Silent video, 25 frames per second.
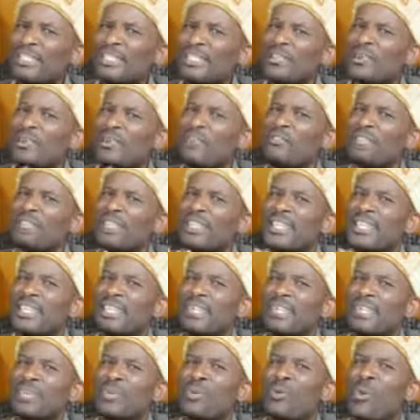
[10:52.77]
it
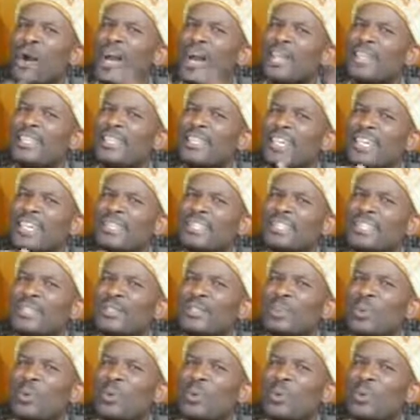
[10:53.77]
Covid-19, why 19,